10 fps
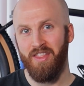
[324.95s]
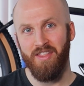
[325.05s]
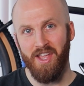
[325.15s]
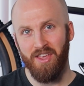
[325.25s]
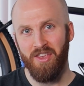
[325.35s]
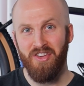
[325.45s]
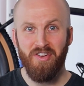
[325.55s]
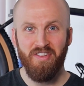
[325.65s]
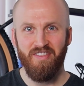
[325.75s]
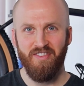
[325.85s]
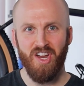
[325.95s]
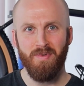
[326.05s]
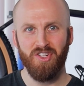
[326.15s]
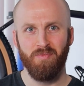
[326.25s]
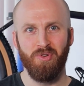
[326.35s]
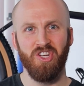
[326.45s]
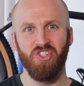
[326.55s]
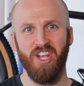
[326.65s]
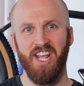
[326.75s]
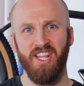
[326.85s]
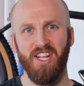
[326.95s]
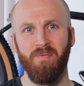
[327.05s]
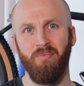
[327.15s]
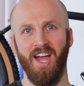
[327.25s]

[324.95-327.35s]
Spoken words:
Thank you, very much appreciated.